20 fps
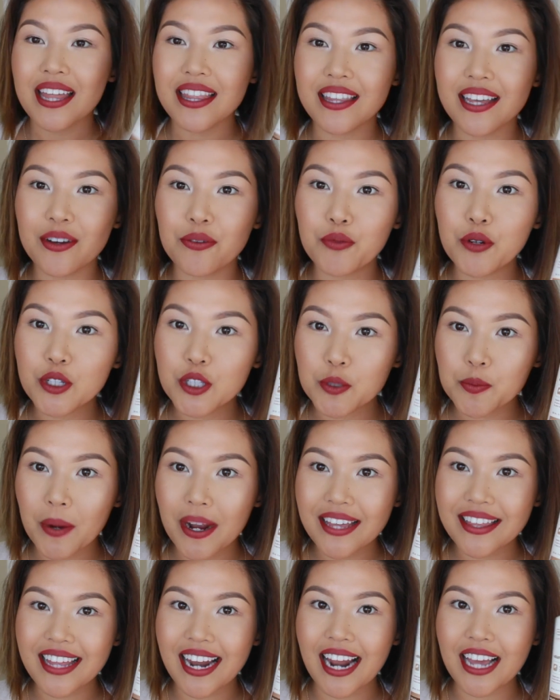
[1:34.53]
The root
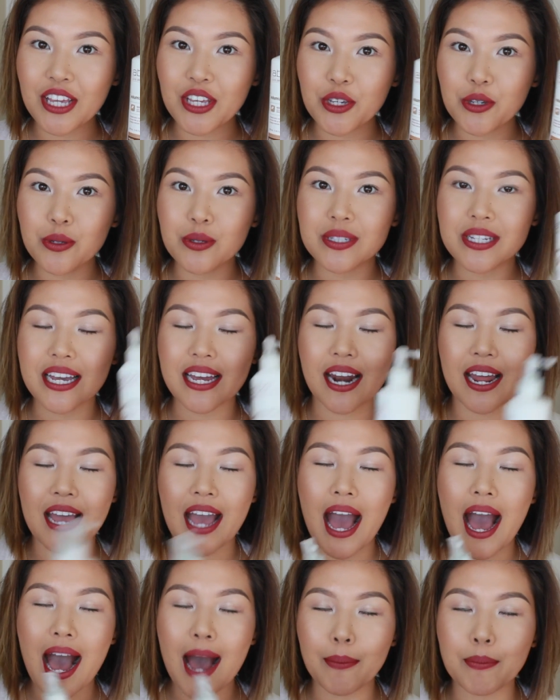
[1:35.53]
spray that I use and I
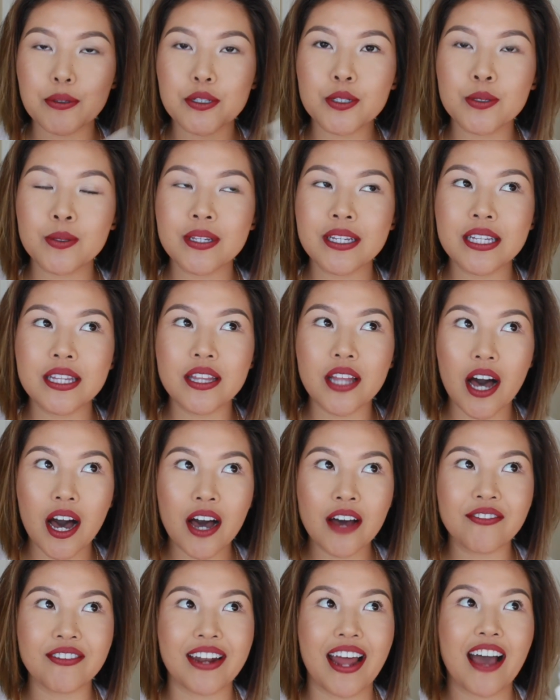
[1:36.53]
absolutely
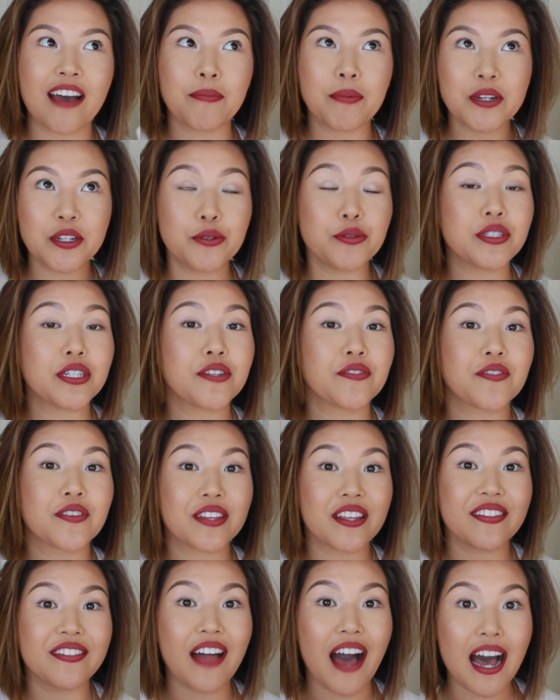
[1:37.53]
love and have been using for
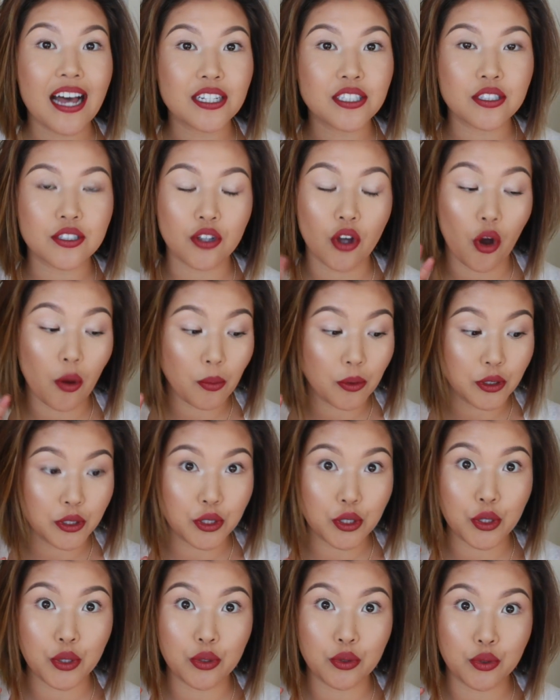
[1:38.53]
the last
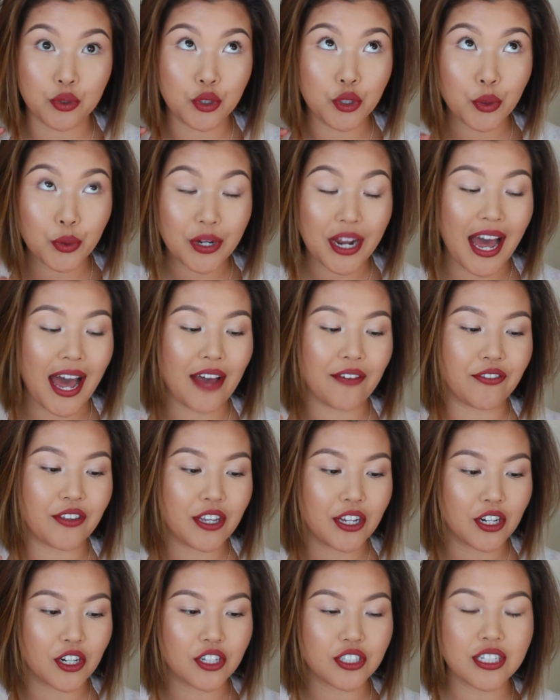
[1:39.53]
almost 2.5
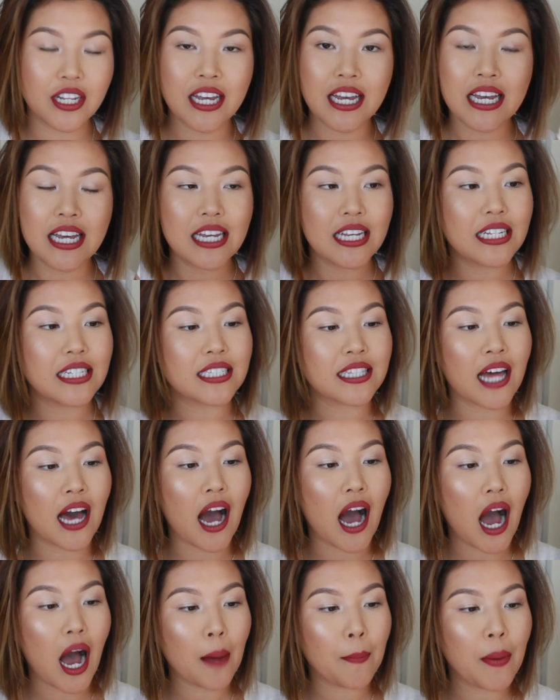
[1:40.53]
years is
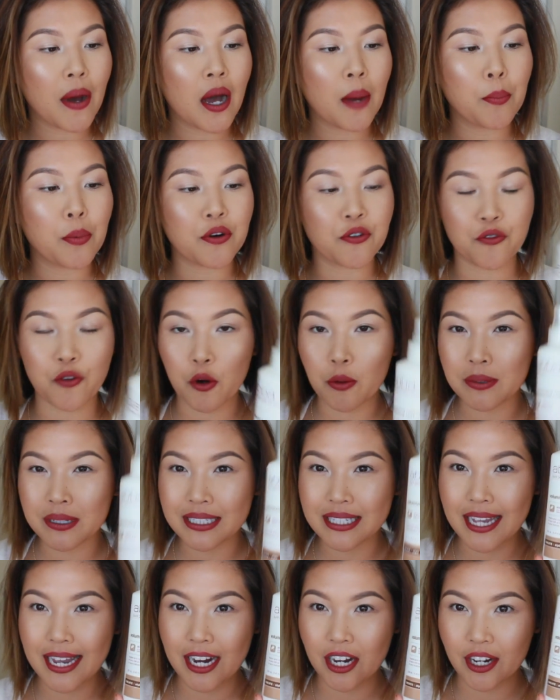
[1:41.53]
the Abba
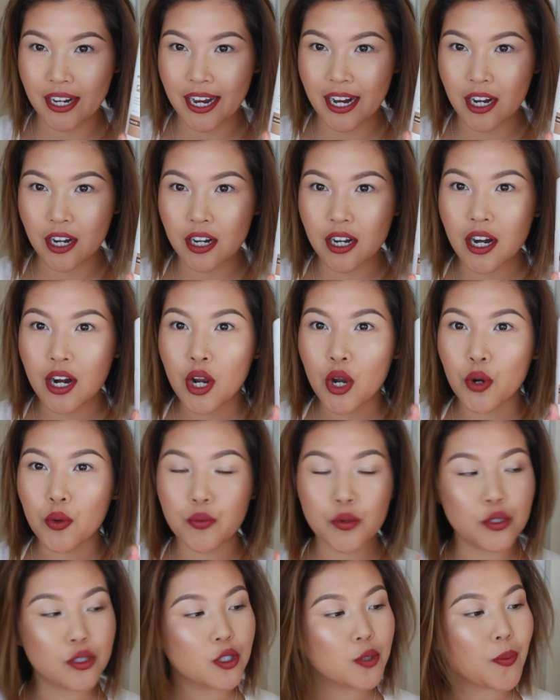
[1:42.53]
Performance Hair Care
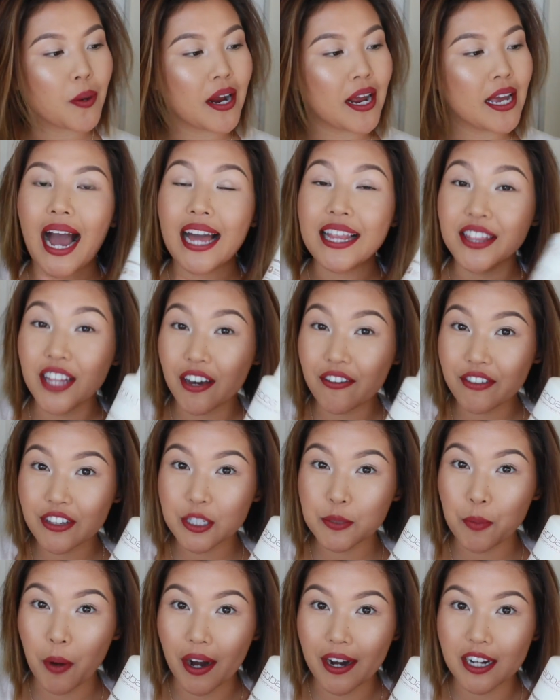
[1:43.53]
root spray. I love
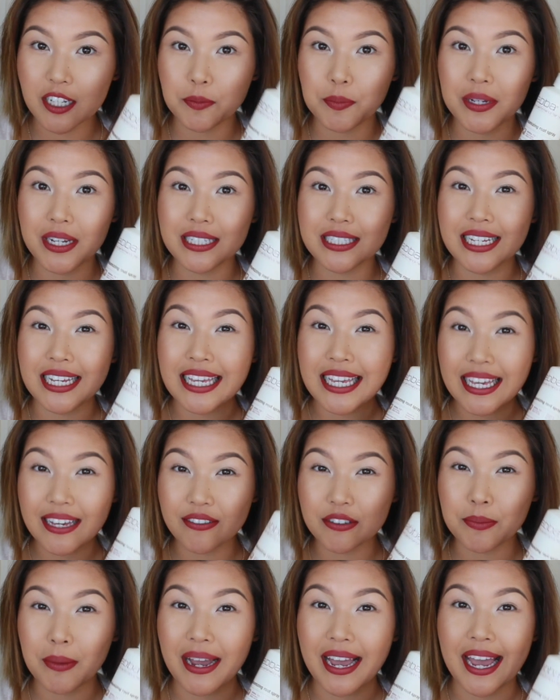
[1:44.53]
this product because it
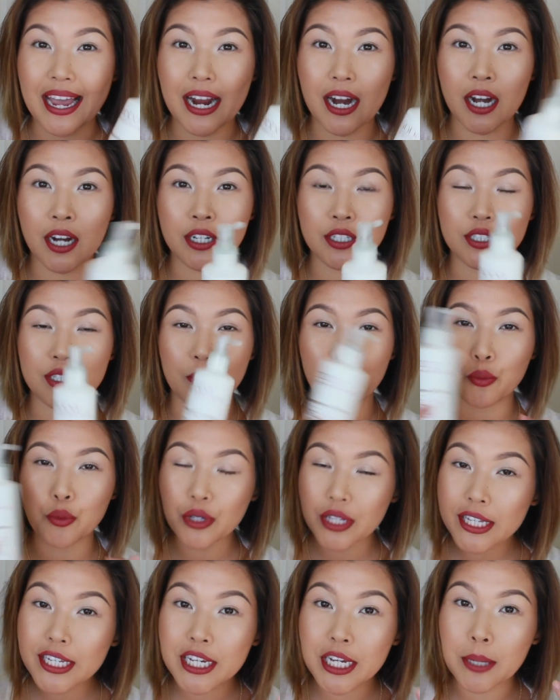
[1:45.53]
gives my hair some
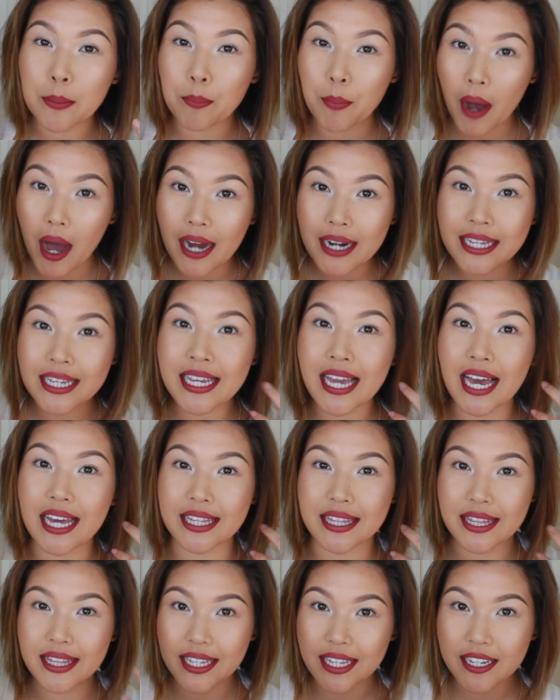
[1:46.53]
really good body
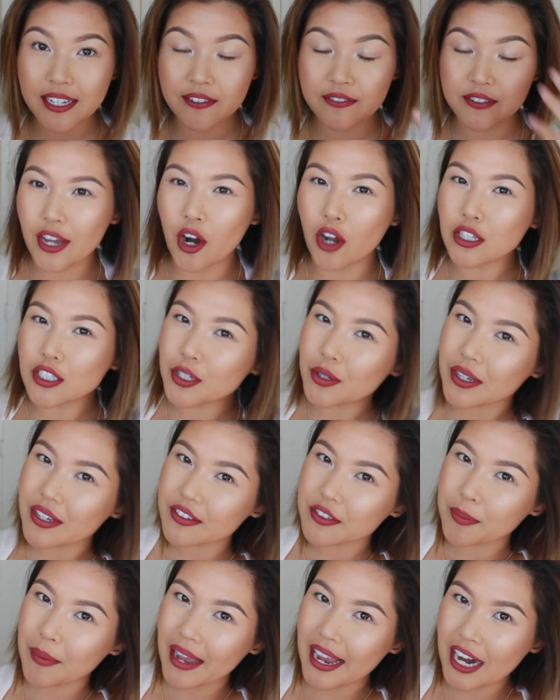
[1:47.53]
and lift. It also
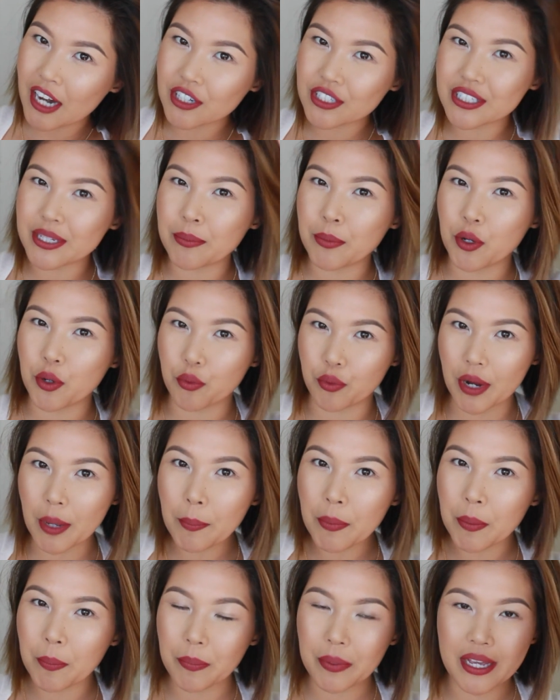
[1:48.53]
gives my hair some
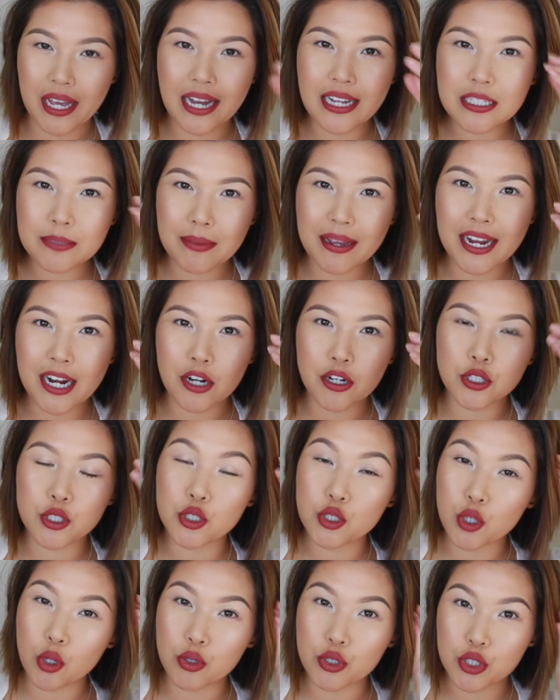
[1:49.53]
grip because my hair is
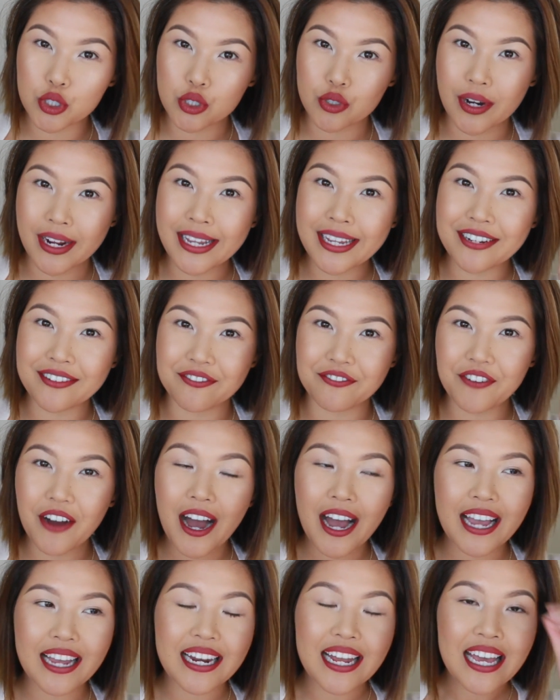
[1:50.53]
so straight and
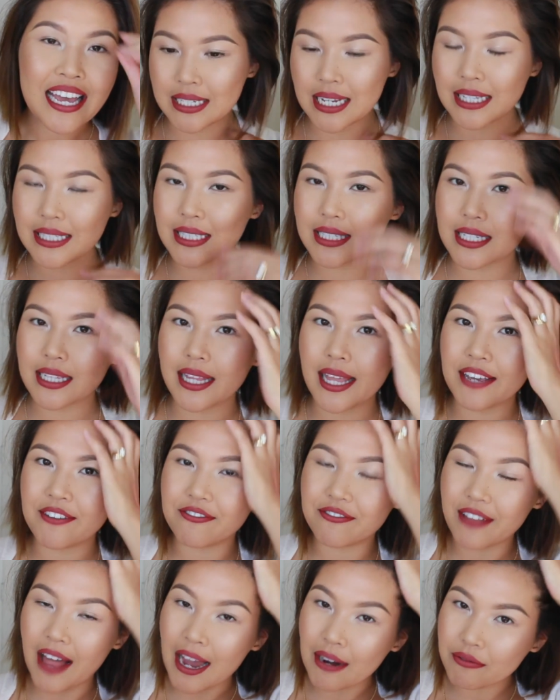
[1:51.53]
fine. It tends to lay
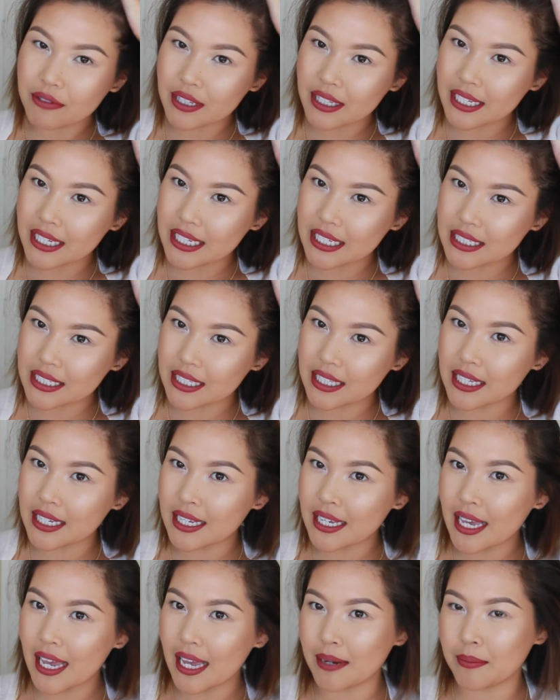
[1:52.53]
flat really
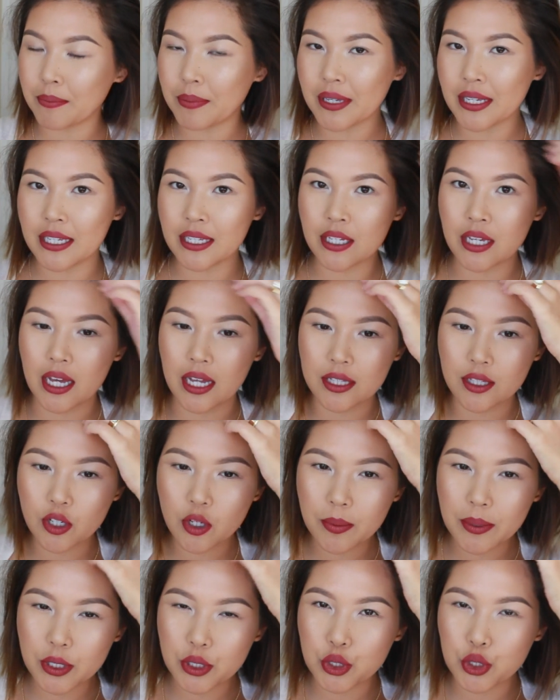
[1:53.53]
easily and be a
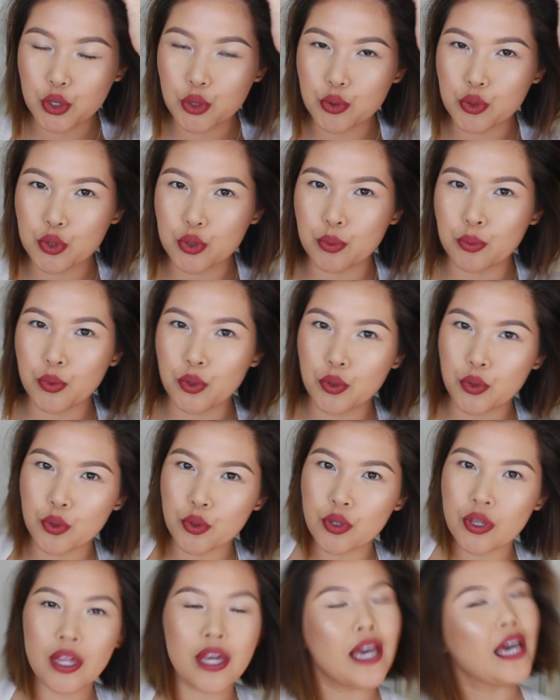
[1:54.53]
little bit too
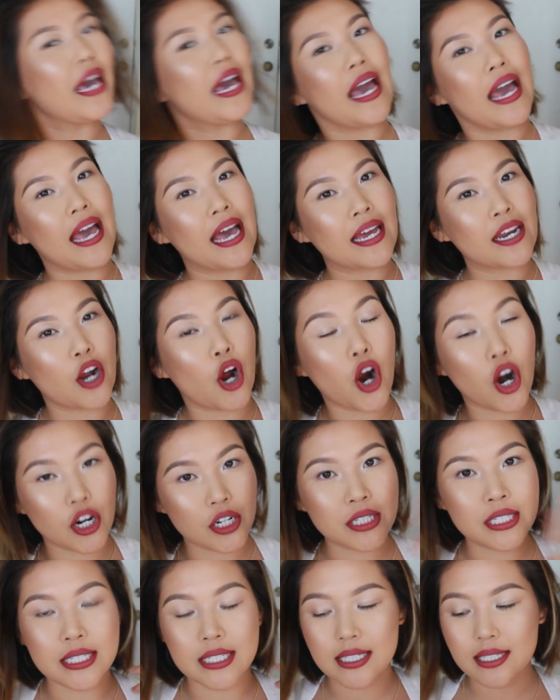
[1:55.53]
smooth and
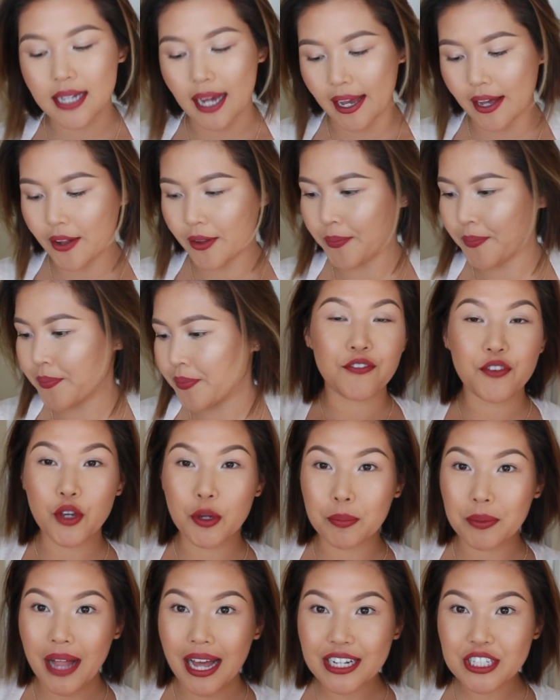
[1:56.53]
hard to style. If you
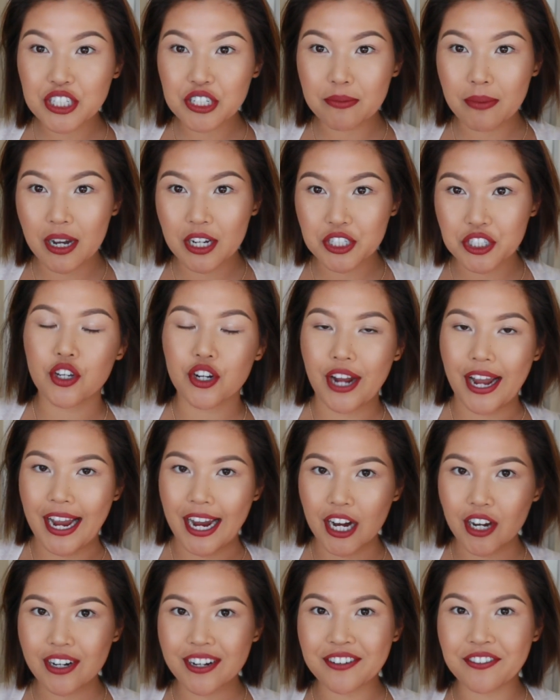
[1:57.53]
apply too much, your
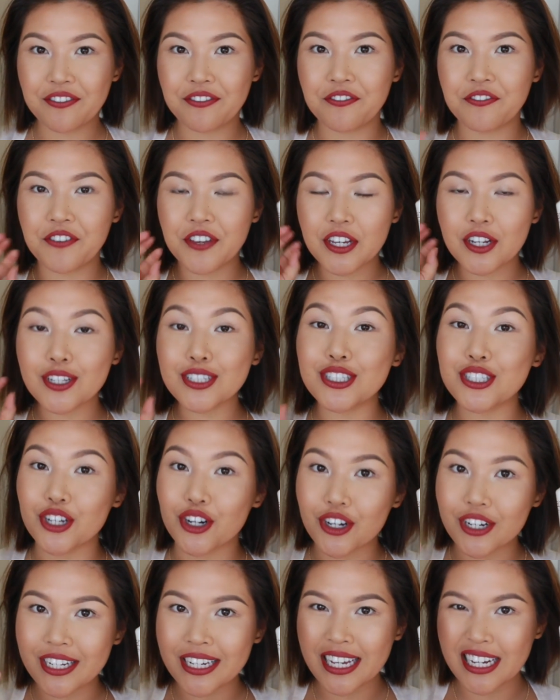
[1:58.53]
hair can feel
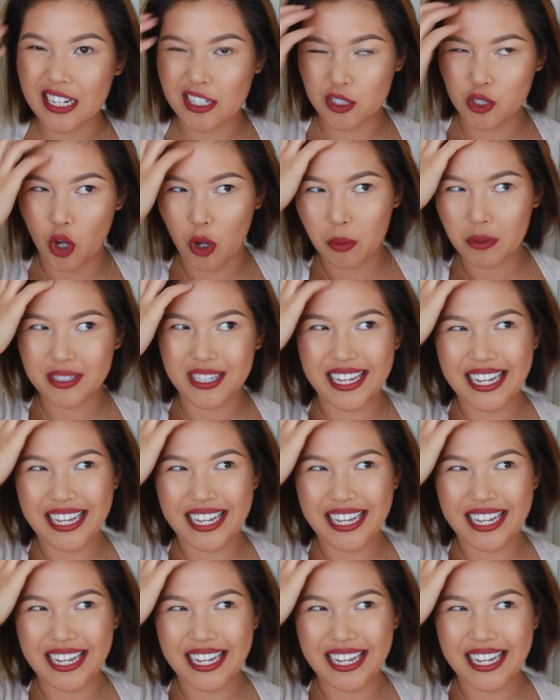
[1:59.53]
dirty and it's almost